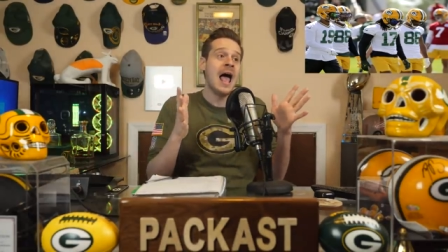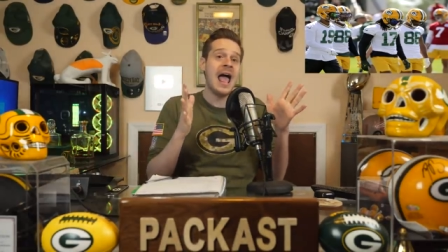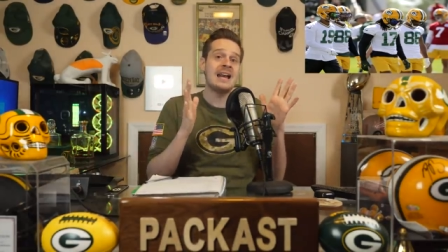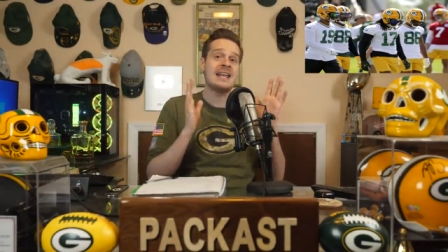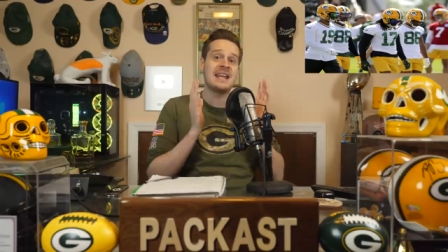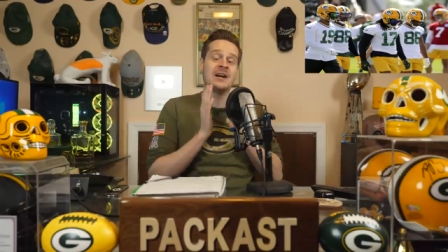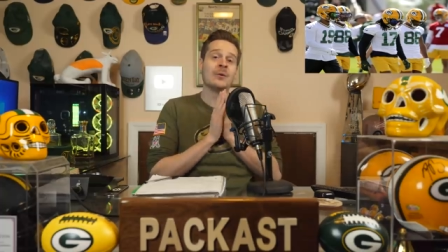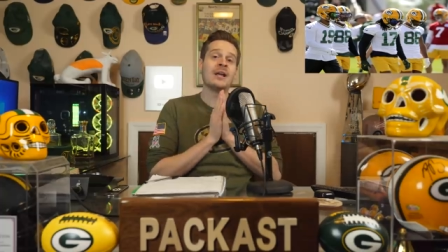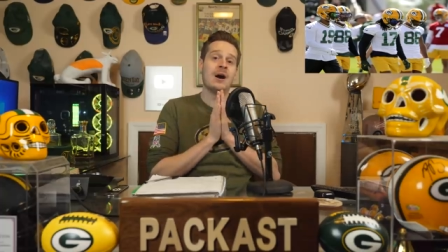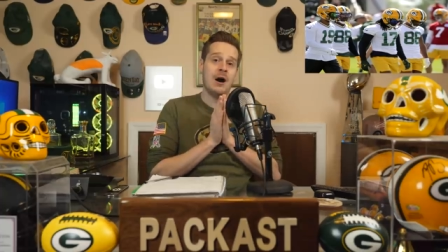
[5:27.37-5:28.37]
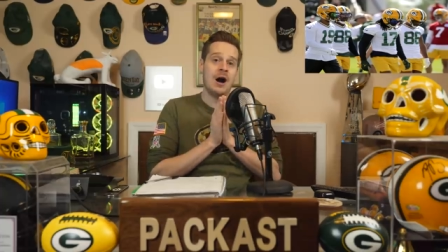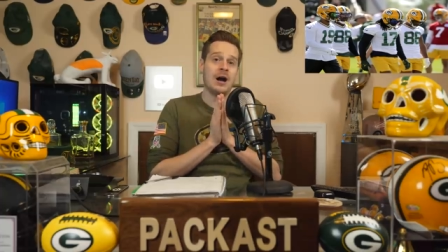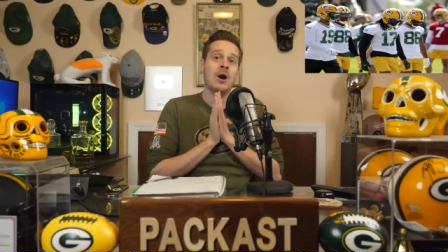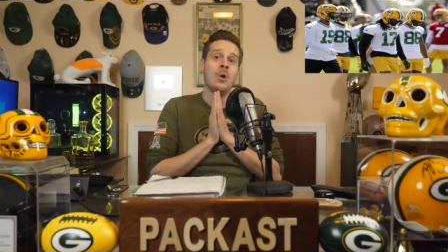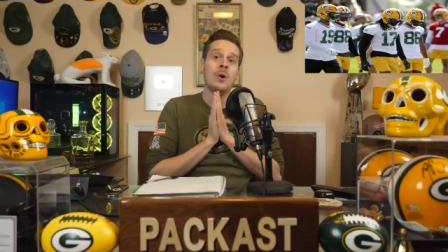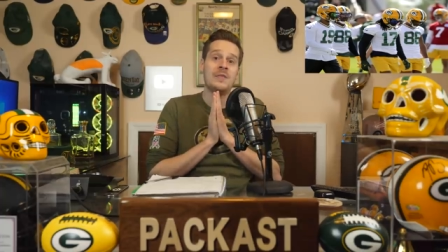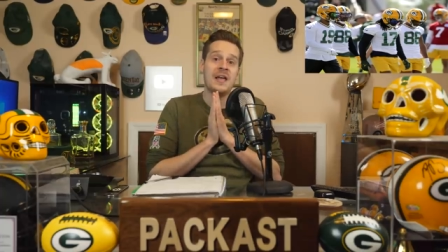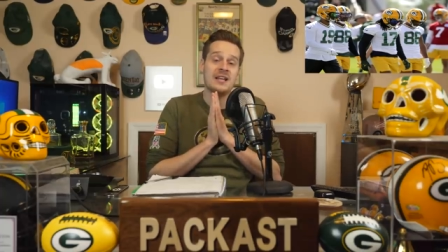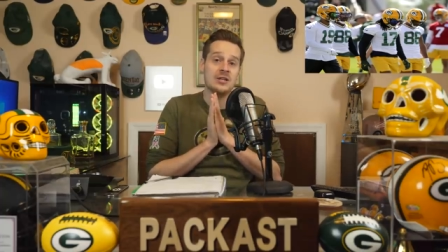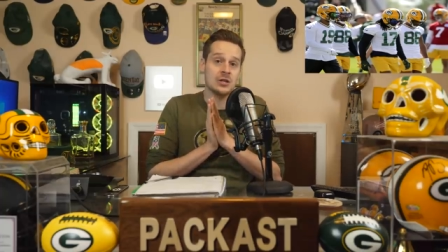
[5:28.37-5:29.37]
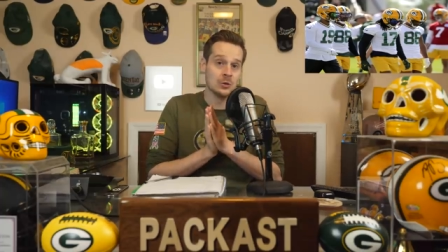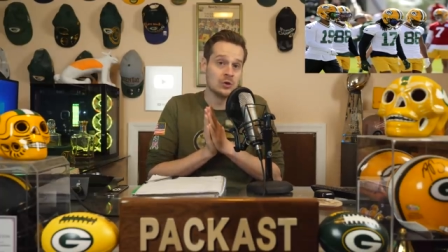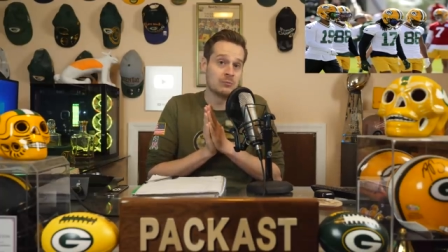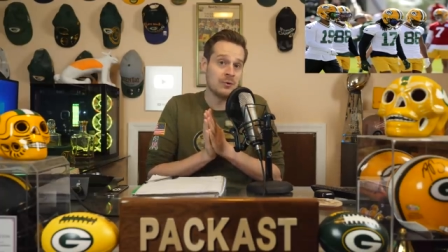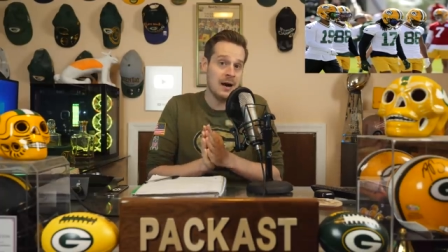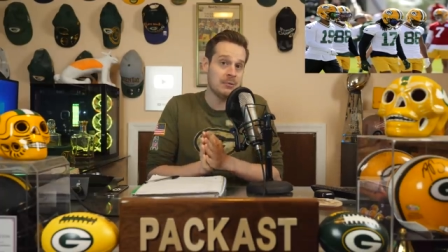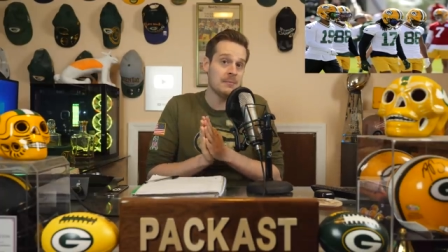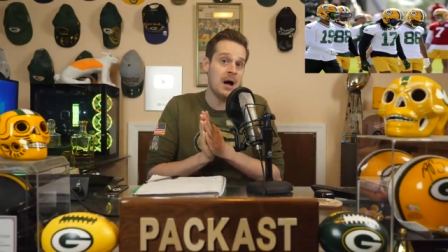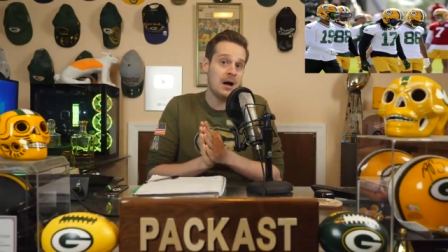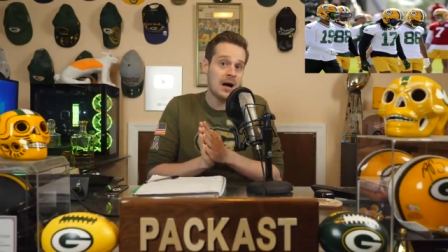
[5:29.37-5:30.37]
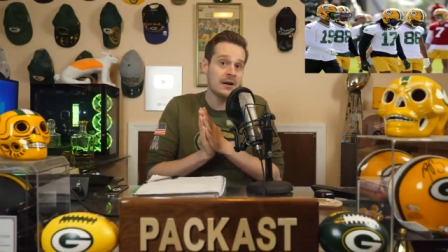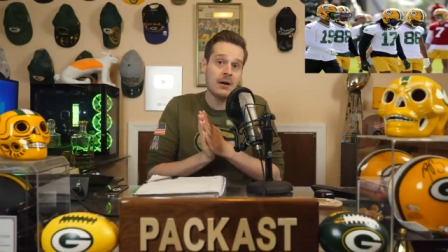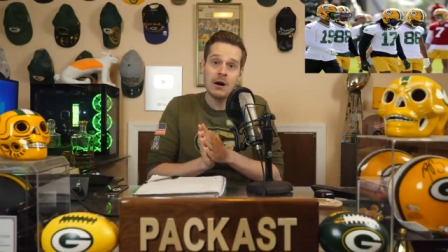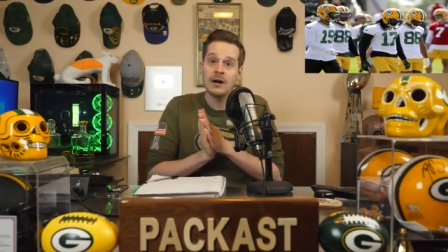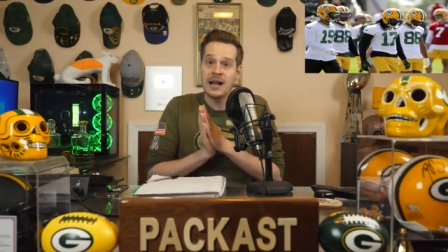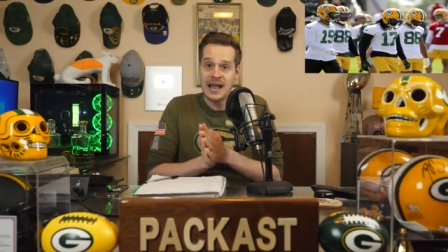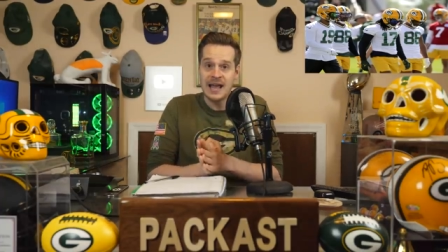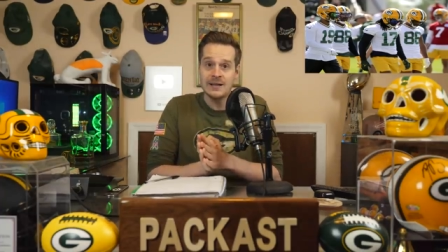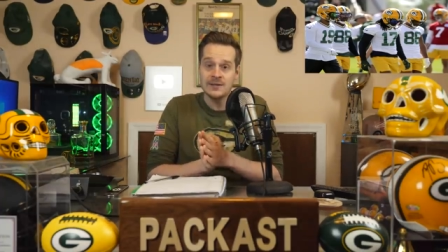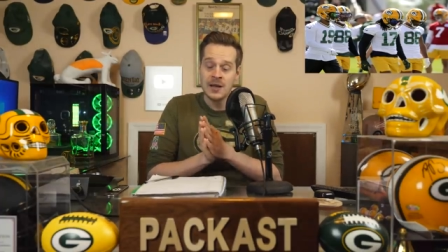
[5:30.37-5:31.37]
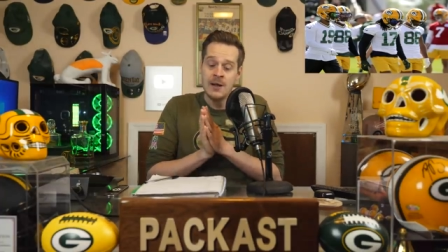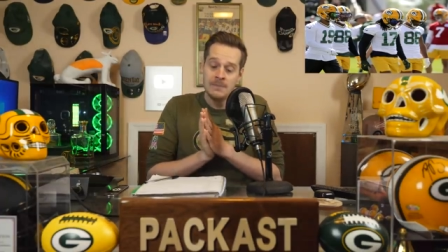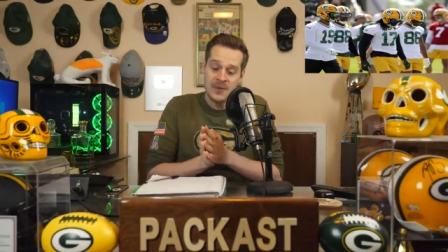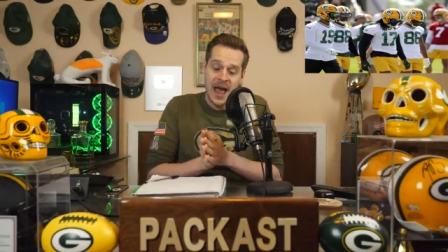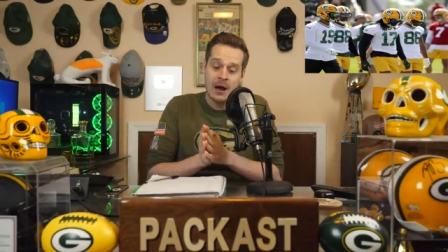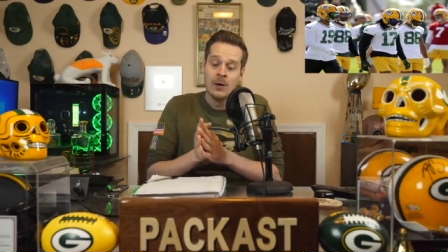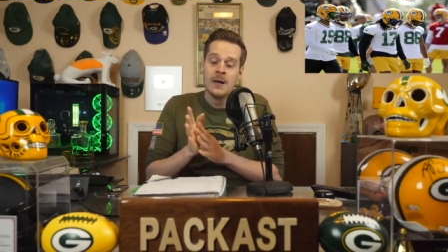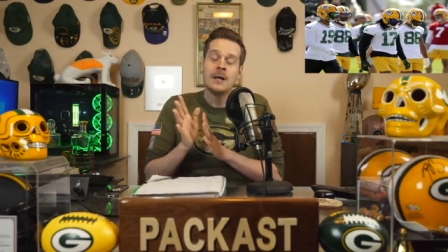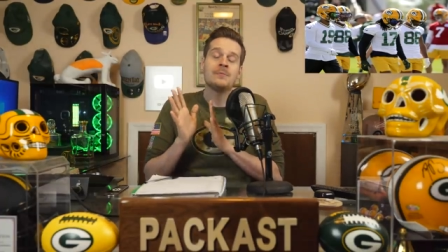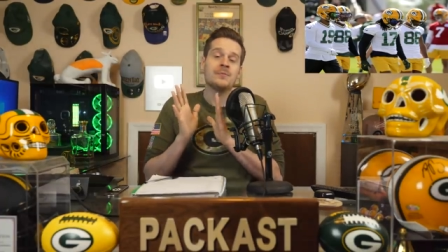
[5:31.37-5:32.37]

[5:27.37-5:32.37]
and here we are with a huge problem on our hands. Now,